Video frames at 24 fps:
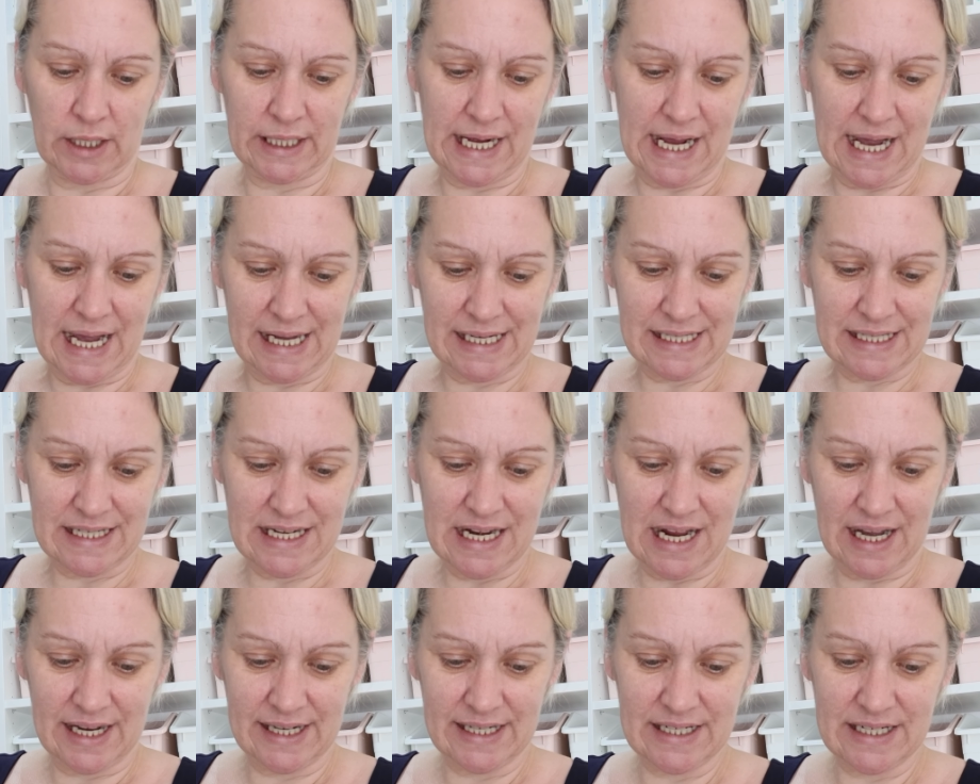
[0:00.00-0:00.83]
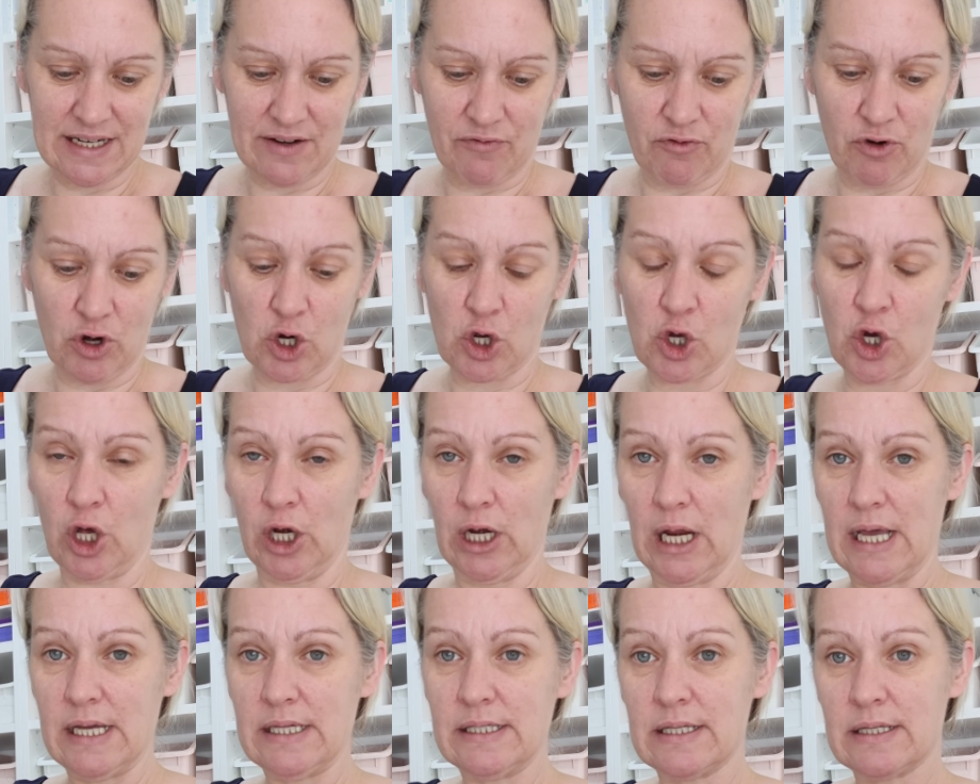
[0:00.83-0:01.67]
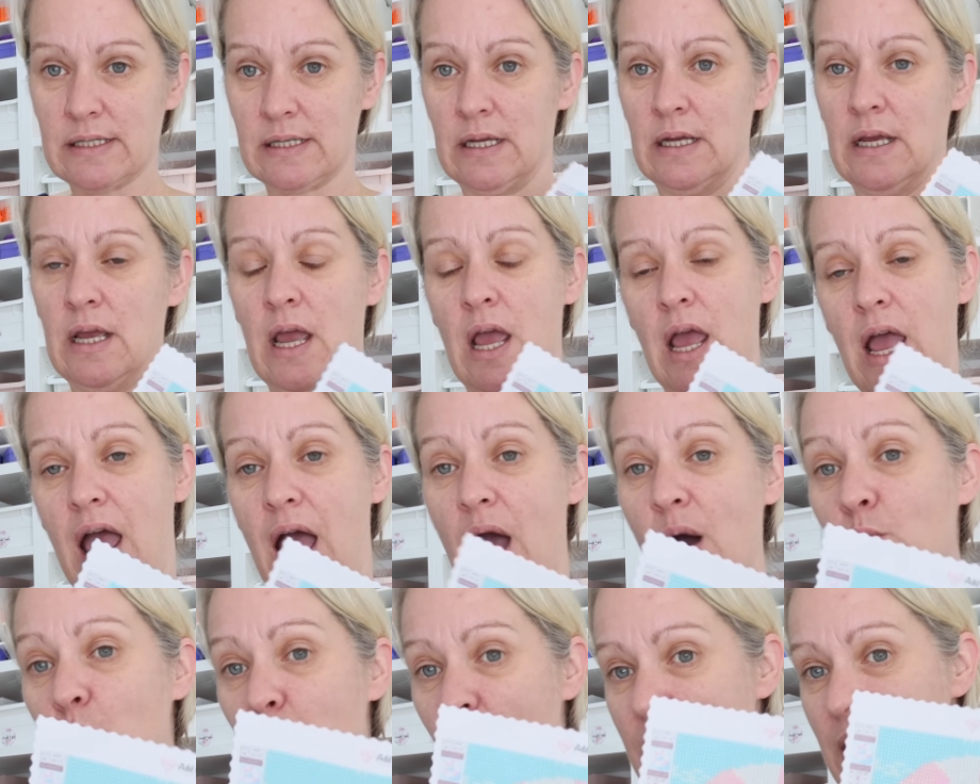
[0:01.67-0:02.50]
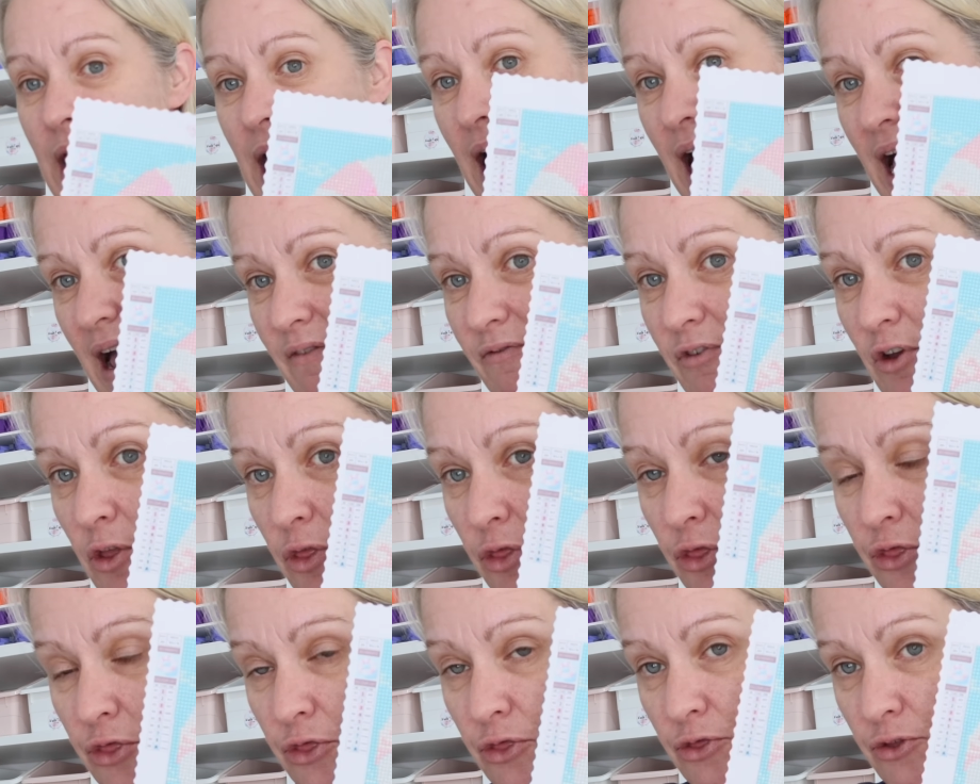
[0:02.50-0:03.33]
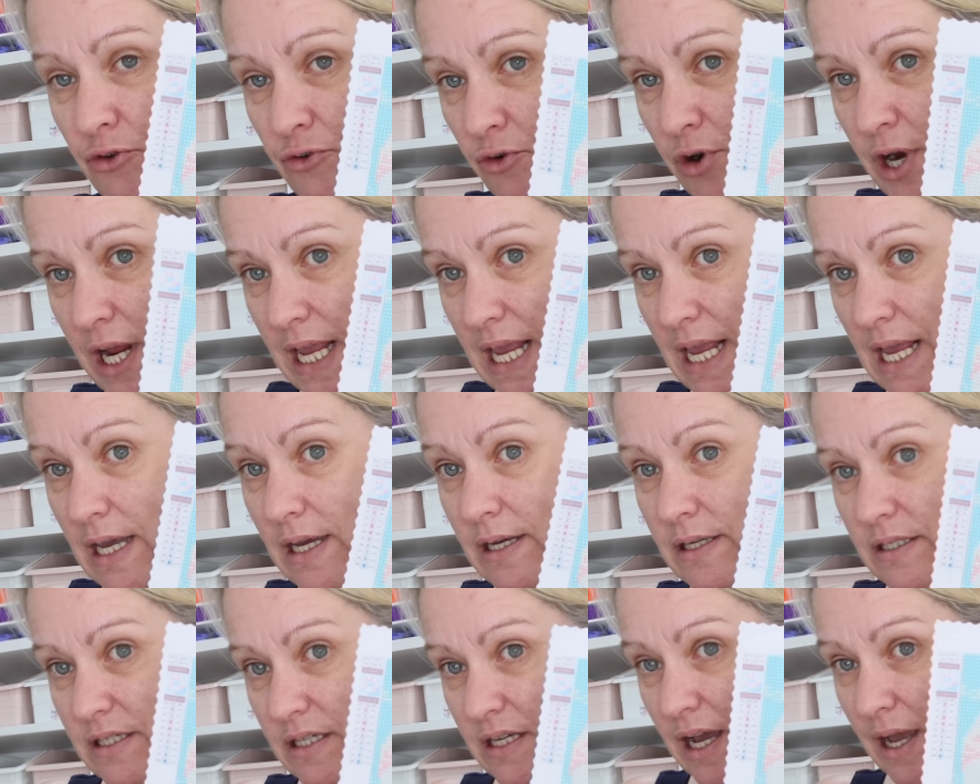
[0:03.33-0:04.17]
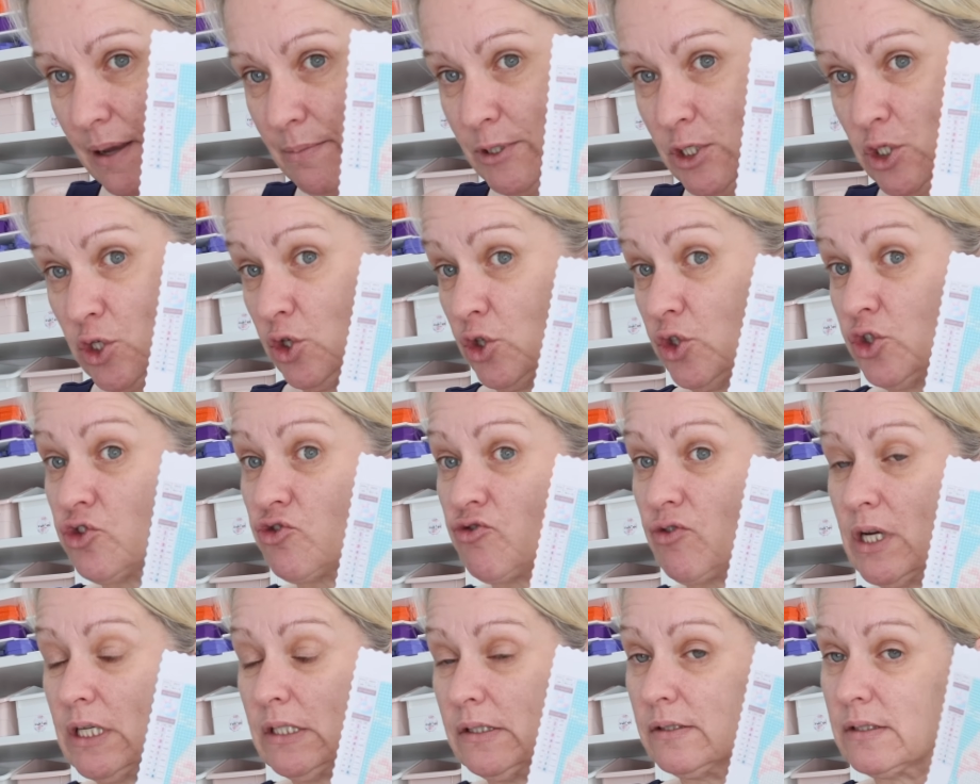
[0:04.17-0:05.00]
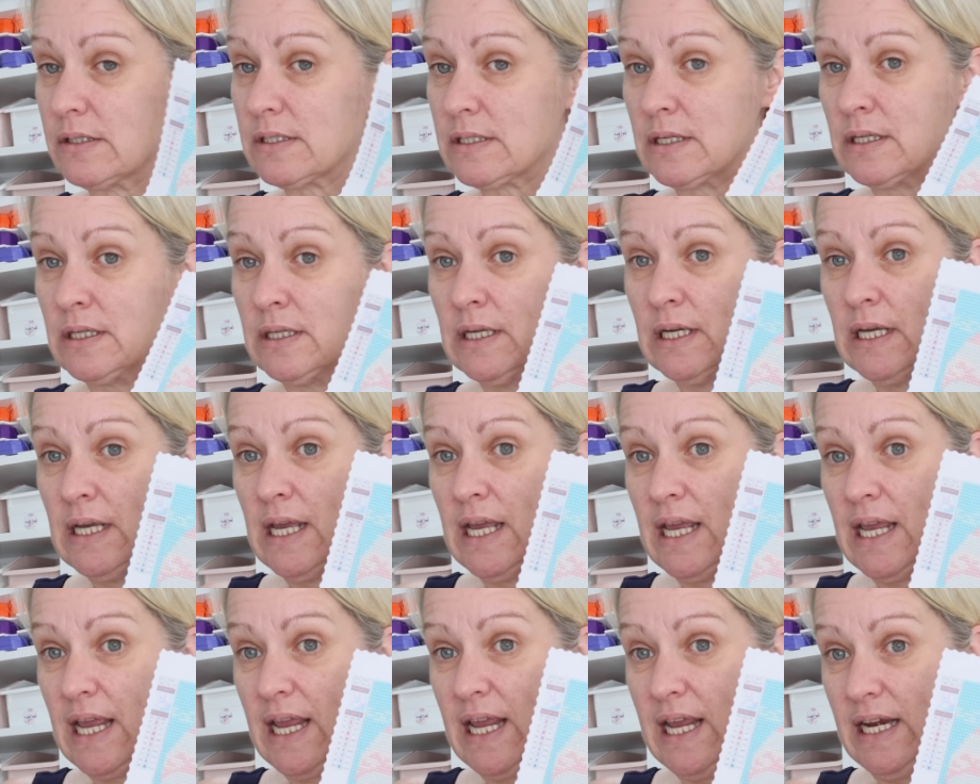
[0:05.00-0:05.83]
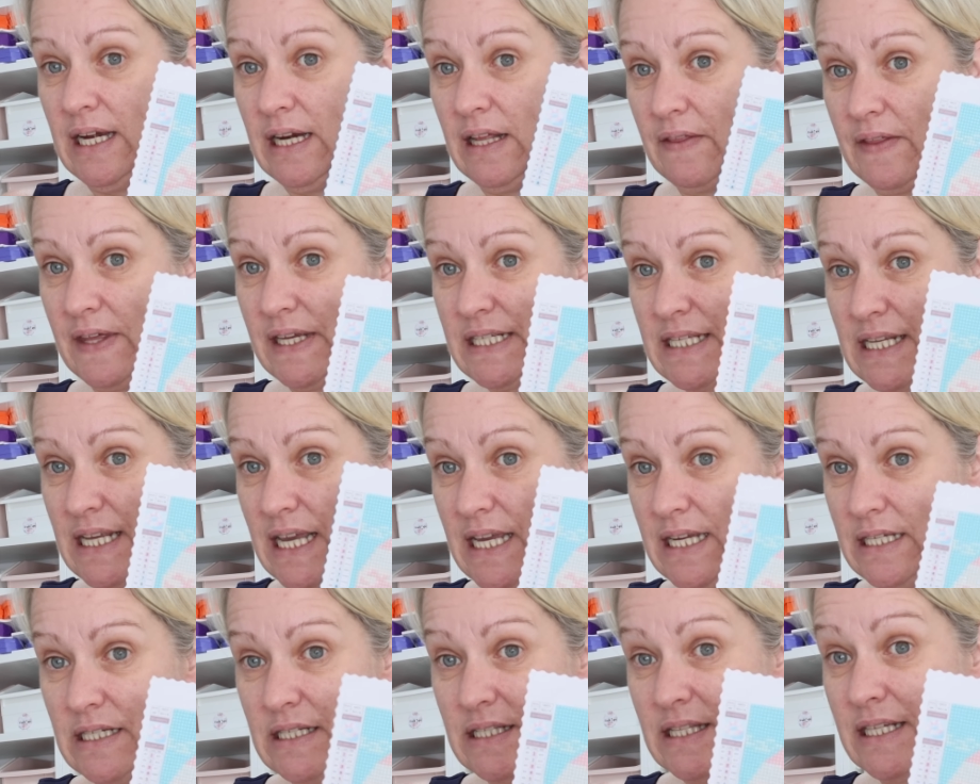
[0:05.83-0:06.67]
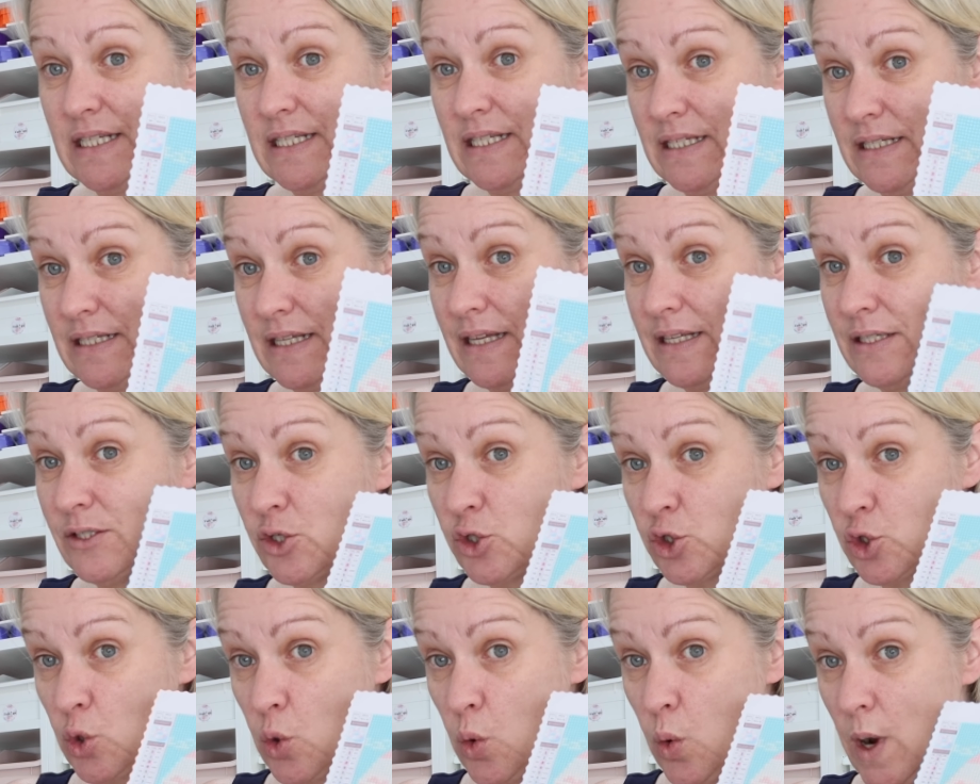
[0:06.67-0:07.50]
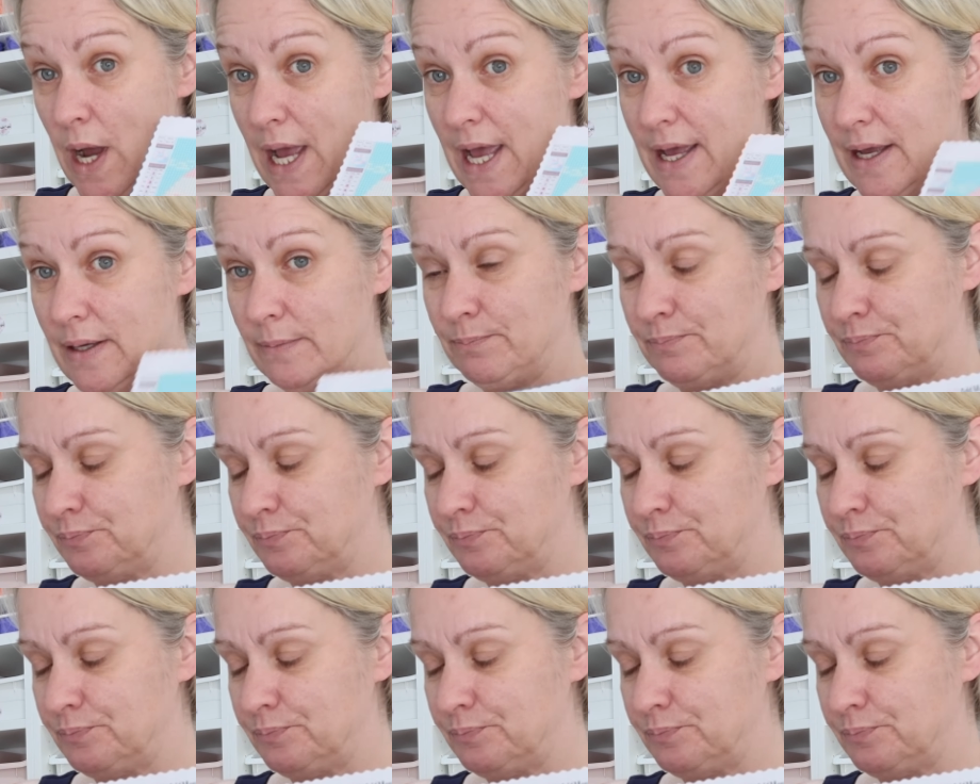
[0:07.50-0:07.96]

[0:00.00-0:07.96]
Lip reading: It has 9 different colours and we have 3 diamond dust drills in this kit. This is in square.